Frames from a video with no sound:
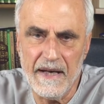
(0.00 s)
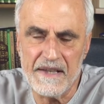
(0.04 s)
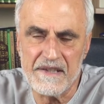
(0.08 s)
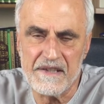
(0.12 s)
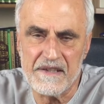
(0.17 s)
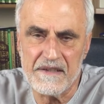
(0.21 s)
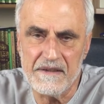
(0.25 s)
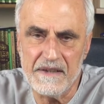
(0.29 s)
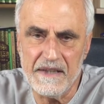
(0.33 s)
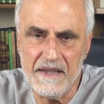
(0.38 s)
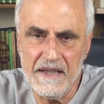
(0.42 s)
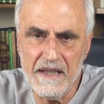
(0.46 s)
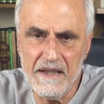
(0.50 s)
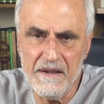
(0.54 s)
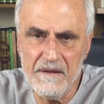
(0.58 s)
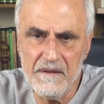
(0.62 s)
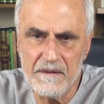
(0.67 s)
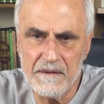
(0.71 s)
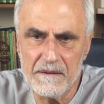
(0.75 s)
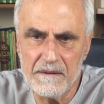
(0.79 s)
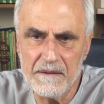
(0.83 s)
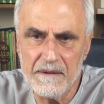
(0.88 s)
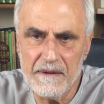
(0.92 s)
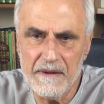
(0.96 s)
as
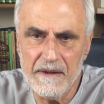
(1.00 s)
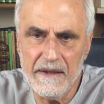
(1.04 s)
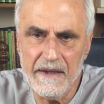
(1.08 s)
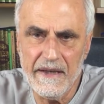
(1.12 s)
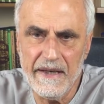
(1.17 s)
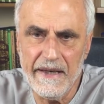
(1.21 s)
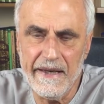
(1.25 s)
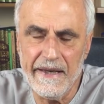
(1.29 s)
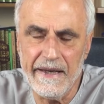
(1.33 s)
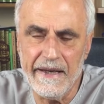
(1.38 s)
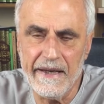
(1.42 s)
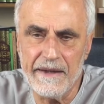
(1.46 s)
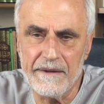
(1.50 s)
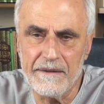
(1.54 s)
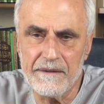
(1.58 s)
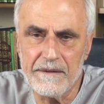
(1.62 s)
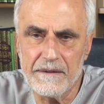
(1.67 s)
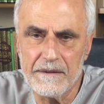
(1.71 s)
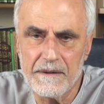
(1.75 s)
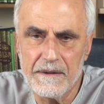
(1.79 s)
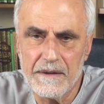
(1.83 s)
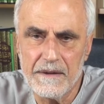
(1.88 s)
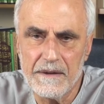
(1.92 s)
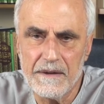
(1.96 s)
need
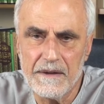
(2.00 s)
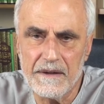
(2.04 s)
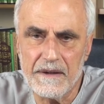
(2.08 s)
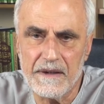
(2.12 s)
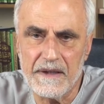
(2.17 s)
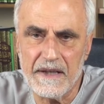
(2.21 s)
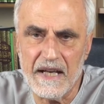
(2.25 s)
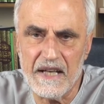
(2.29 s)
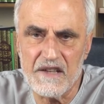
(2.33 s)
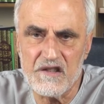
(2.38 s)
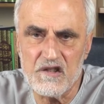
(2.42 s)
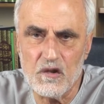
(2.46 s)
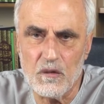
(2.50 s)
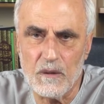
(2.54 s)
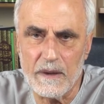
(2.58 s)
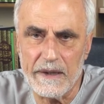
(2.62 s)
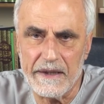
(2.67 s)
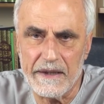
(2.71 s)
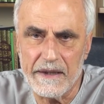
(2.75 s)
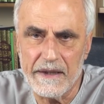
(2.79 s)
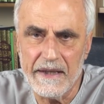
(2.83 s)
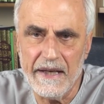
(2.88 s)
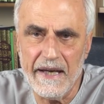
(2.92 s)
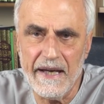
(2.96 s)
and
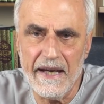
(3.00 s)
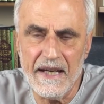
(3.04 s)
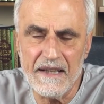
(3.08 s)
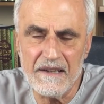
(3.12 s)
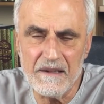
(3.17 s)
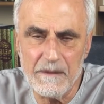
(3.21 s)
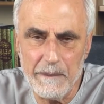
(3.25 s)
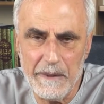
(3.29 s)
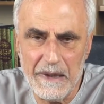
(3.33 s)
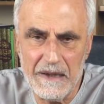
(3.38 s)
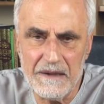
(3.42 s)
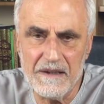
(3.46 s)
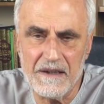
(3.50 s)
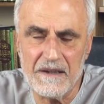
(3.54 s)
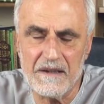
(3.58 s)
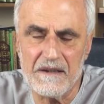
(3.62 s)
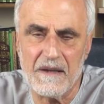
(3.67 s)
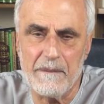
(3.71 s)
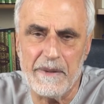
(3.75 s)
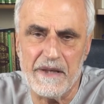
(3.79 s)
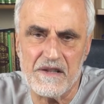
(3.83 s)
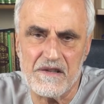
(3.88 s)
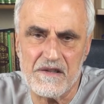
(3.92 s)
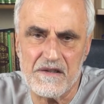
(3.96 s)
gradually, and building
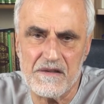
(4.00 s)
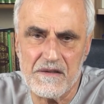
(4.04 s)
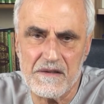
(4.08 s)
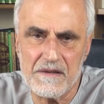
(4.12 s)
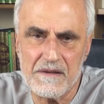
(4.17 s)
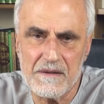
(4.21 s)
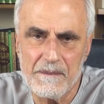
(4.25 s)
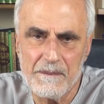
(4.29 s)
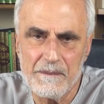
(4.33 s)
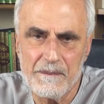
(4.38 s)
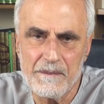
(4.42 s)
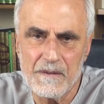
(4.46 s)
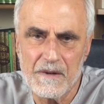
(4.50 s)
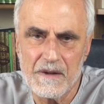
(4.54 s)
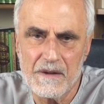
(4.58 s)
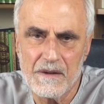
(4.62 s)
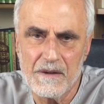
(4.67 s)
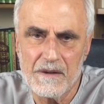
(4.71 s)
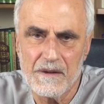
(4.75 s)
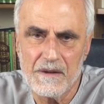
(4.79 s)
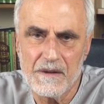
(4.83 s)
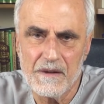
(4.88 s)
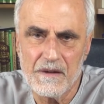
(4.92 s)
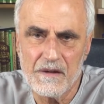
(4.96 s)
the basis.
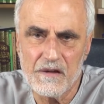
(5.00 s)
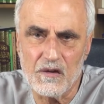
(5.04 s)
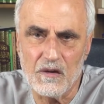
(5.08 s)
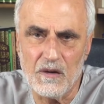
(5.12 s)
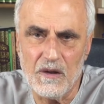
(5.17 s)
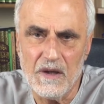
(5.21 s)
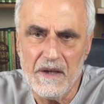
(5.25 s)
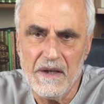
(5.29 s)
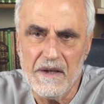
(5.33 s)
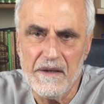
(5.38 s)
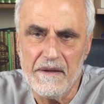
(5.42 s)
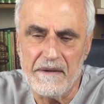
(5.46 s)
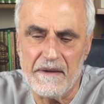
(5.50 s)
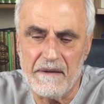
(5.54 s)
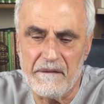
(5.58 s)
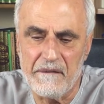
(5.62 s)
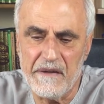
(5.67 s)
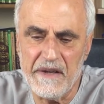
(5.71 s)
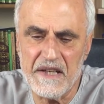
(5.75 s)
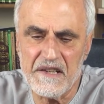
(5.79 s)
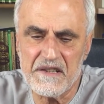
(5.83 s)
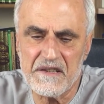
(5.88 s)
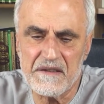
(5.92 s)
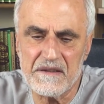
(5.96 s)
So the
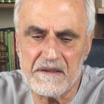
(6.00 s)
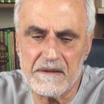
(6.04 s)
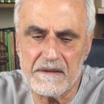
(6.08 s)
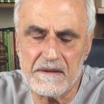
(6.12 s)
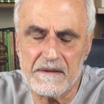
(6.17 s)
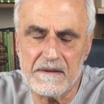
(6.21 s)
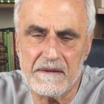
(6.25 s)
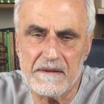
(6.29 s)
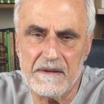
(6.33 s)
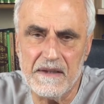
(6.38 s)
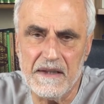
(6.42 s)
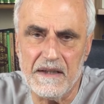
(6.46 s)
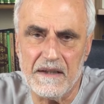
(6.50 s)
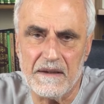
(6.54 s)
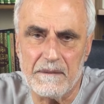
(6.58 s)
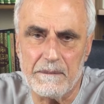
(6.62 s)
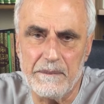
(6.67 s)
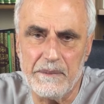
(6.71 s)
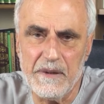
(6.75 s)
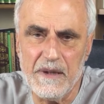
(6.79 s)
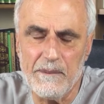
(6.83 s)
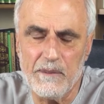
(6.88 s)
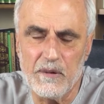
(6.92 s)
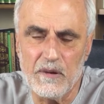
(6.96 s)
first
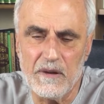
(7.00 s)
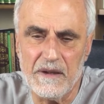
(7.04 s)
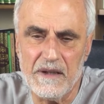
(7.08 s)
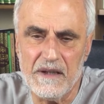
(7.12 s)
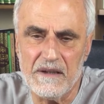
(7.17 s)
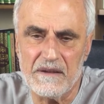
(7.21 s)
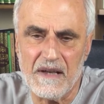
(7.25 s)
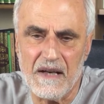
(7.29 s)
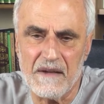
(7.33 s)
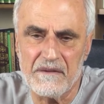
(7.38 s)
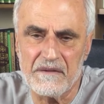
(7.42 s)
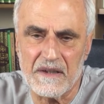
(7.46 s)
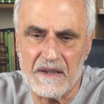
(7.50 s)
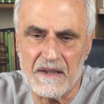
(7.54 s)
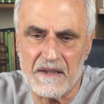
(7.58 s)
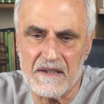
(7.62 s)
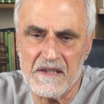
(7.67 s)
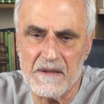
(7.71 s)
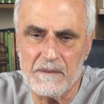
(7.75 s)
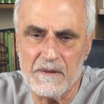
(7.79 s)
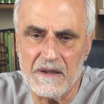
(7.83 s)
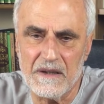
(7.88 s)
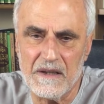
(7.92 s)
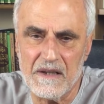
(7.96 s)
thing people need after
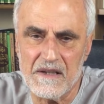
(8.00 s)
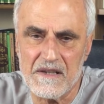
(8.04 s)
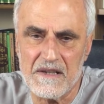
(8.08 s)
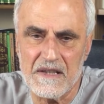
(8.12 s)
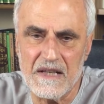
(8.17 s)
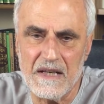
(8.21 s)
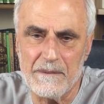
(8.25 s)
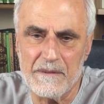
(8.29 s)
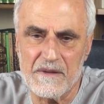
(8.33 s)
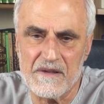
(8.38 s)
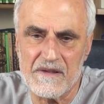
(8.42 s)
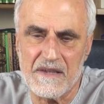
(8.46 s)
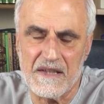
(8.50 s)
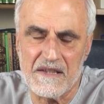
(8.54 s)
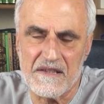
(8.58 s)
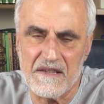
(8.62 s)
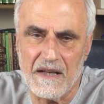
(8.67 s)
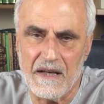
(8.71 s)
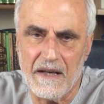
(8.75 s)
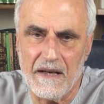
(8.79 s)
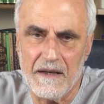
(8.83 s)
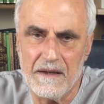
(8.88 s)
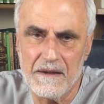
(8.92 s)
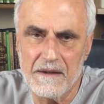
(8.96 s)
accepting Islam is the
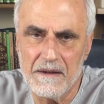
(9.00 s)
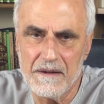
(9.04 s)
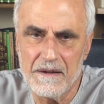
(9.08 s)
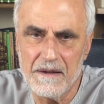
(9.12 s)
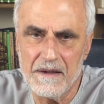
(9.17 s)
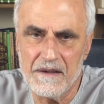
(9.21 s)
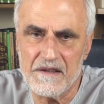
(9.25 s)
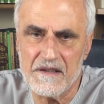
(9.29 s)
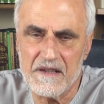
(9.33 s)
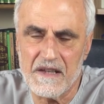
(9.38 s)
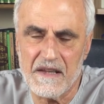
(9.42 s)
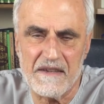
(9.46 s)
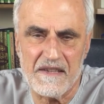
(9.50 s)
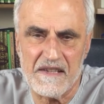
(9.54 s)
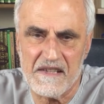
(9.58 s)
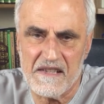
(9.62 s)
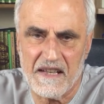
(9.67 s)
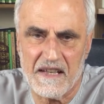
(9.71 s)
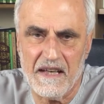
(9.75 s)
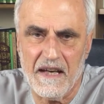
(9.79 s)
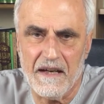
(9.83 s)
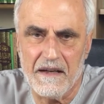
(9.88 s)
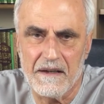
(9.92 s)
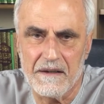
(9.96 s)
salah. It's not the
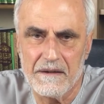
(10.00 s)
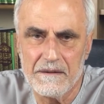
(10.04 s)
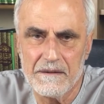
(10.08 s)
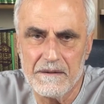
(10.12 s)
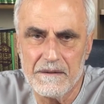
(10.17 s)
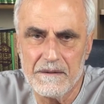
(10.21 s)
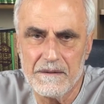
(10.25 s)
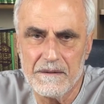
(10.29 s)
zakah.